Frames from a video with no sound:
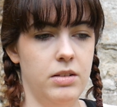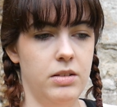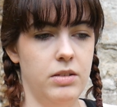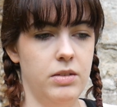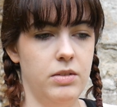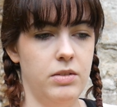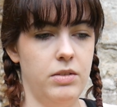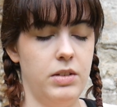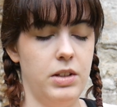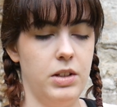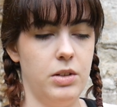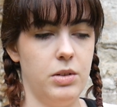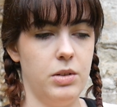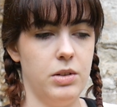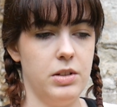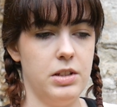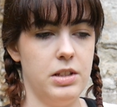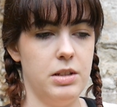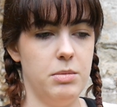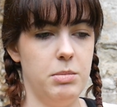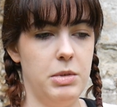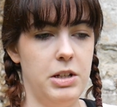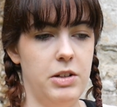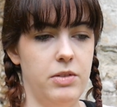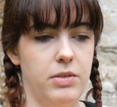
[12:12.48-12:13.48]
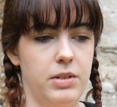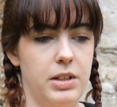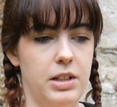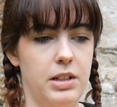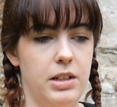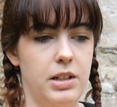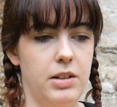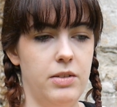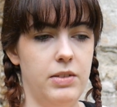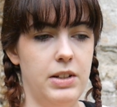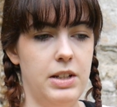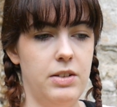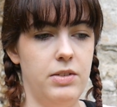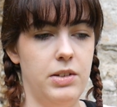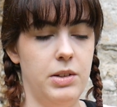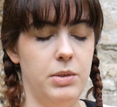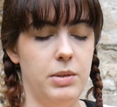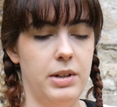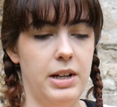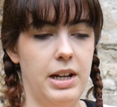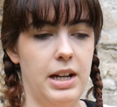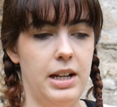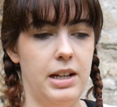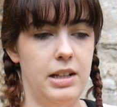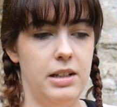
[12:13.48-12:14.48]
If you cross them over one another if you are
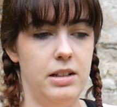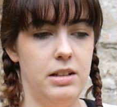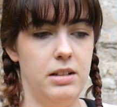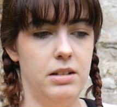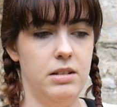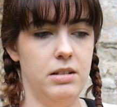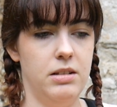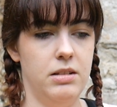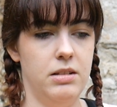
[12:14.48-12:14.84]
Ellen.